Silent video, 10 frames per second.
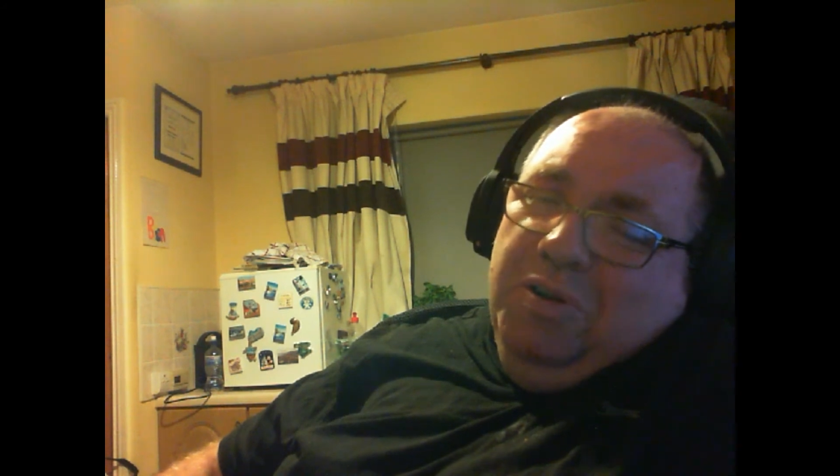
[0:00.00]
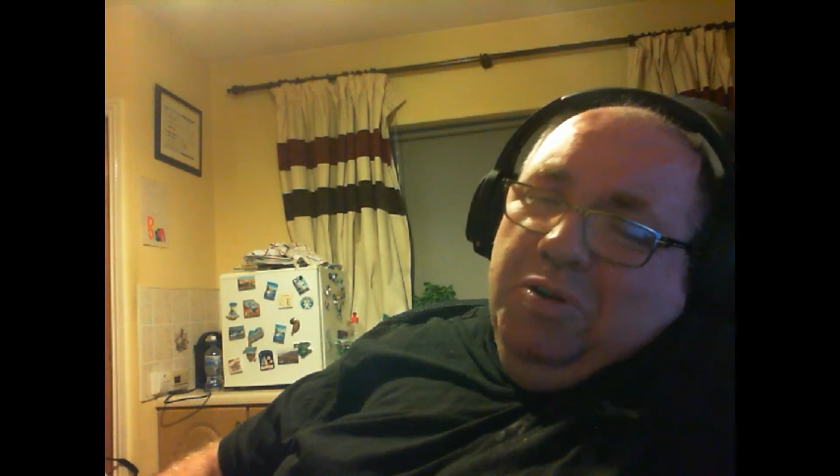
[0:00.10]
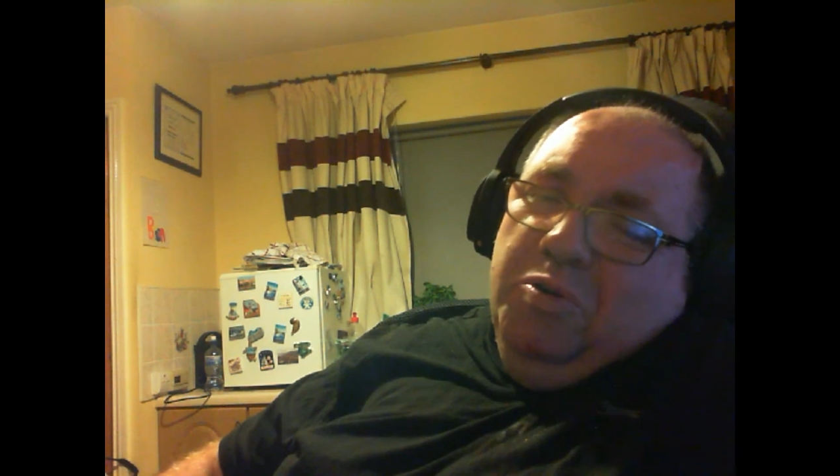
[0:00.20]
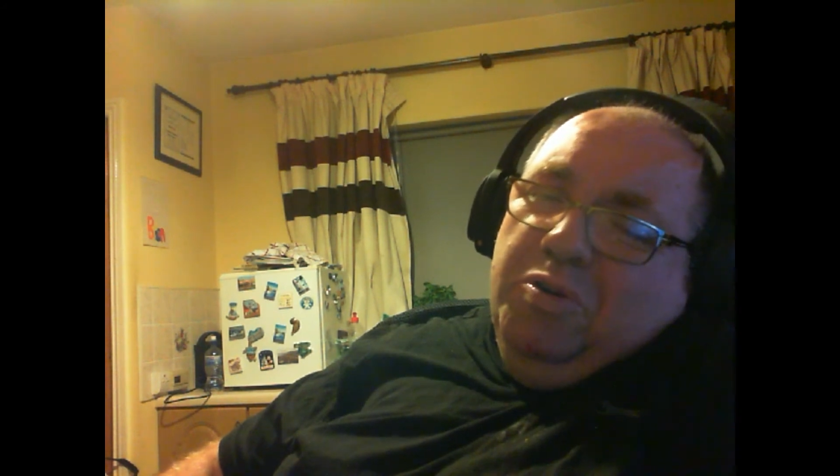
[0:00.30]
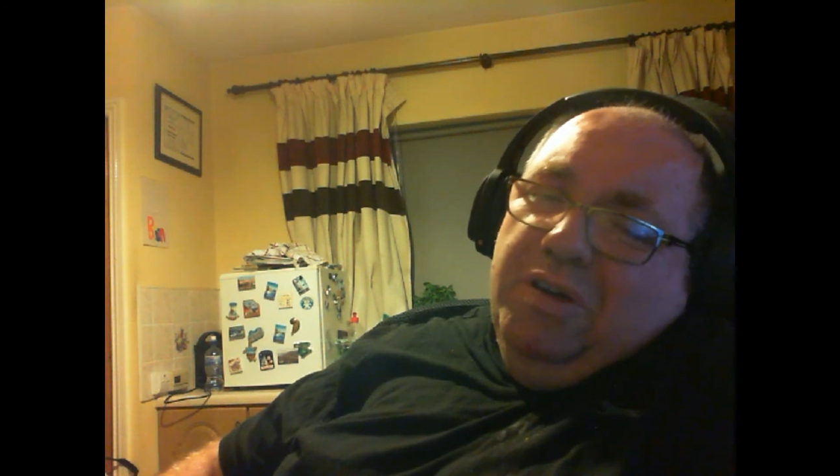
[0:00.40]

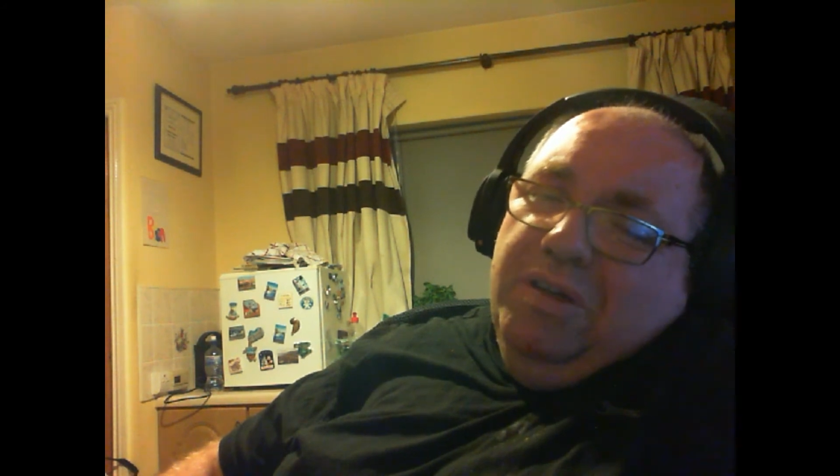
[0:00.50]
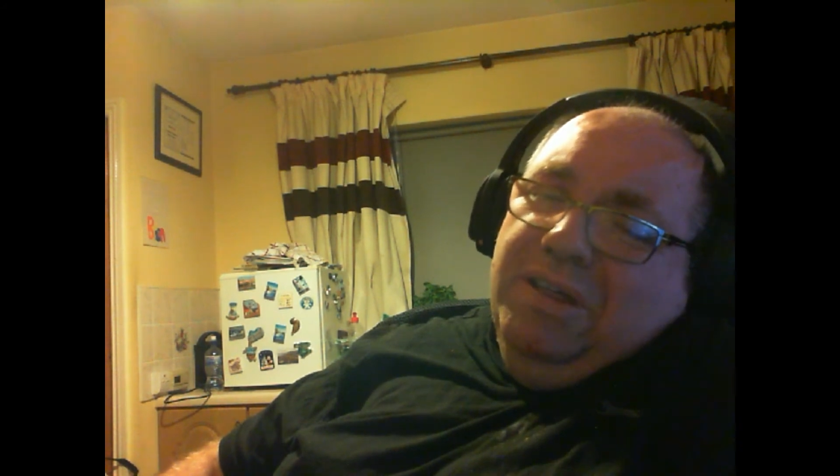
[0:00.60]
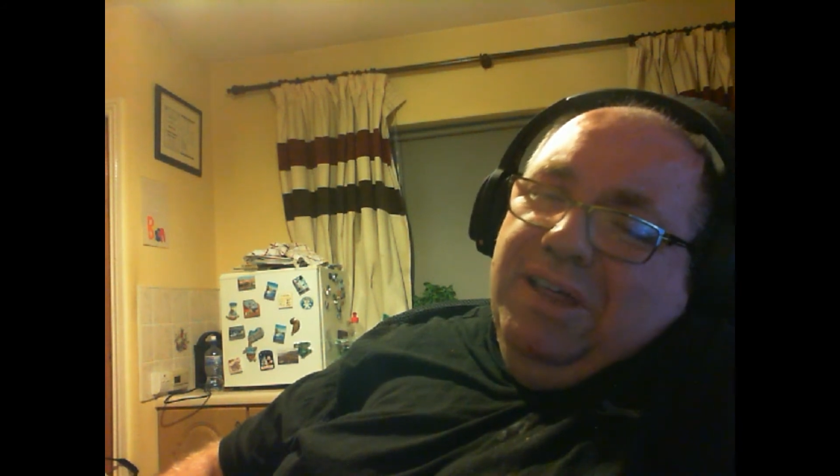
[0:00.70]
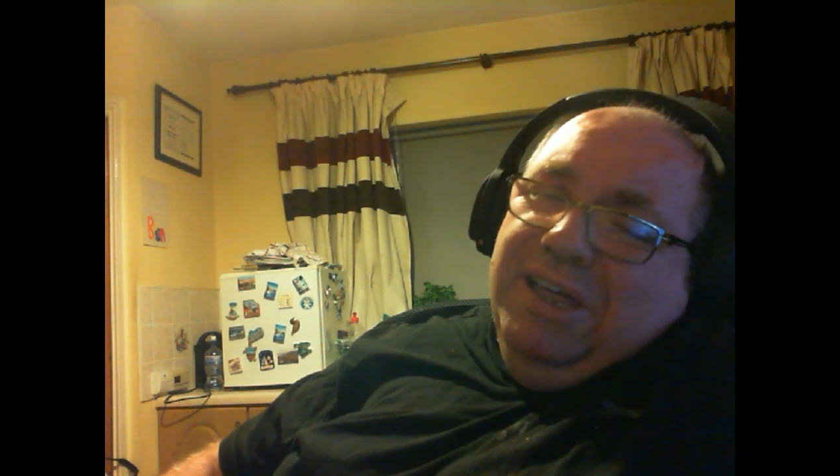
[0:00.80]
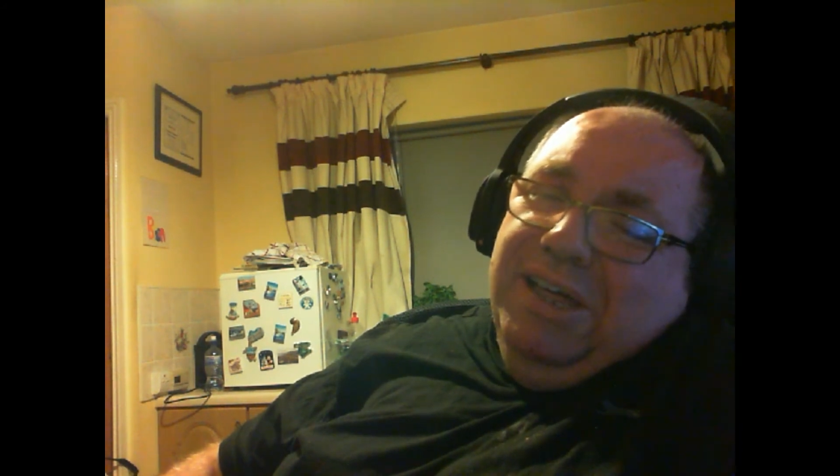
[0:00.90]
look,
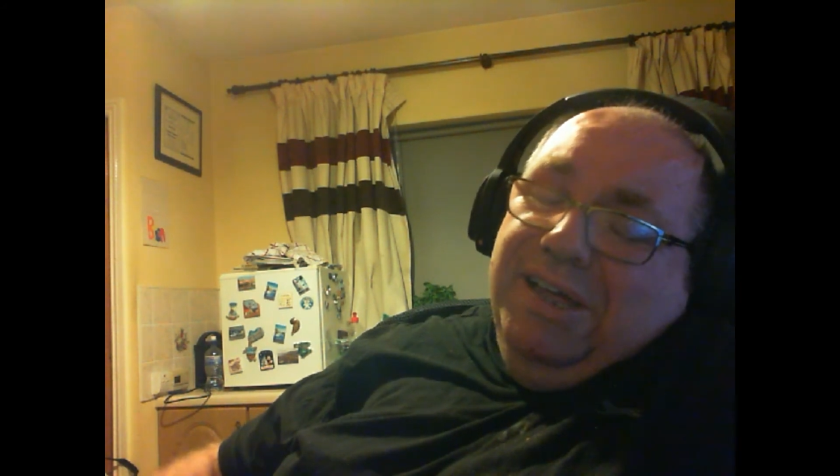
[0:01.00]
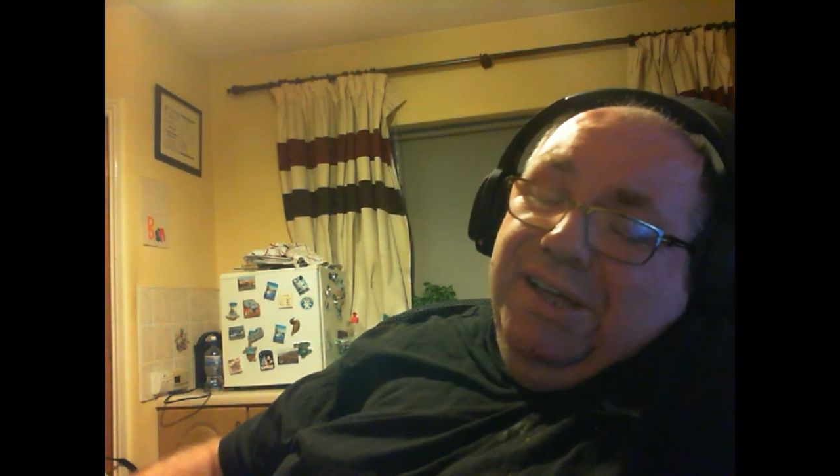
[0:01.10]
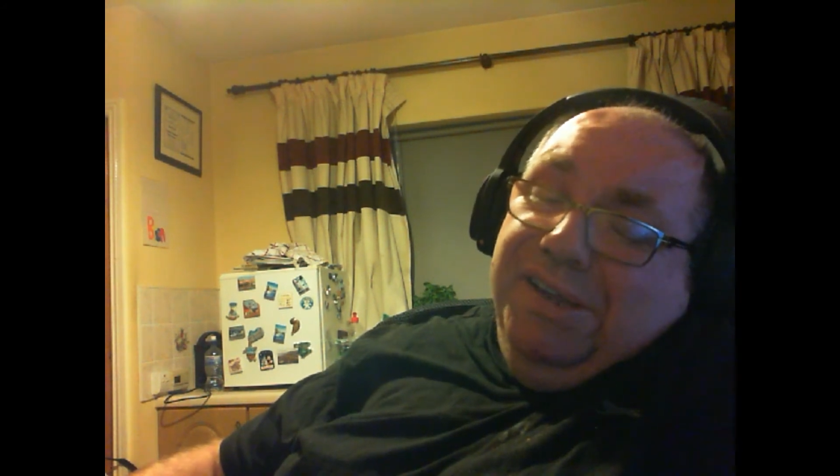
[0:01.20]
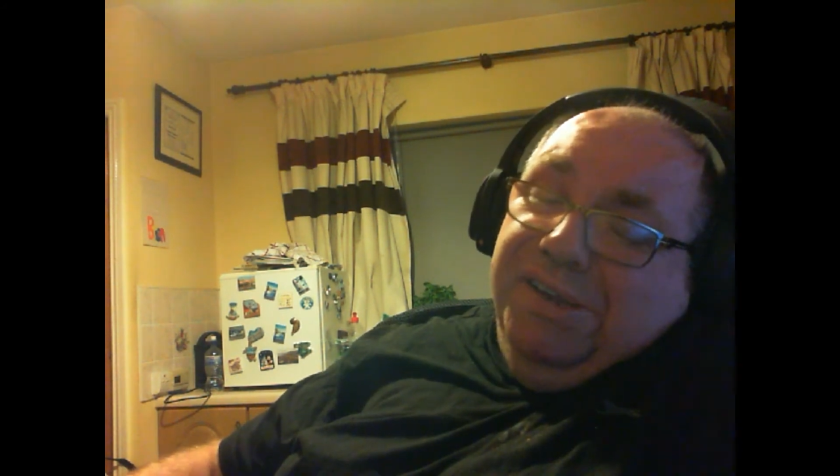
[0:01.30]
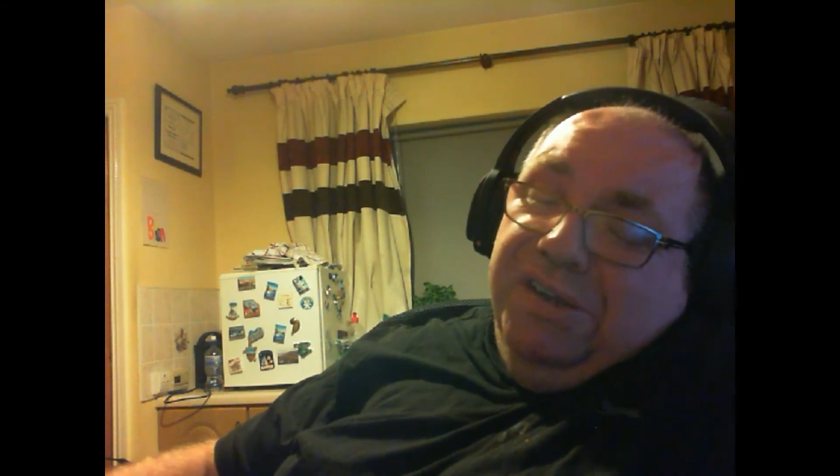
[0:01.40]

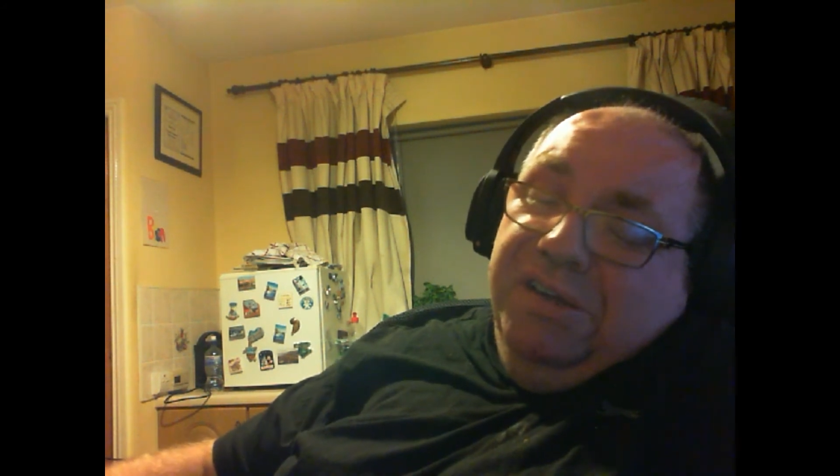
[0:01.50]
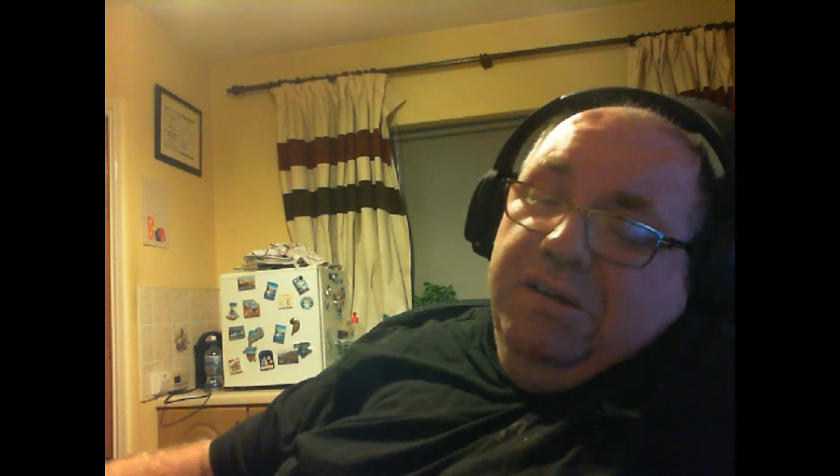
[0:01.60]
and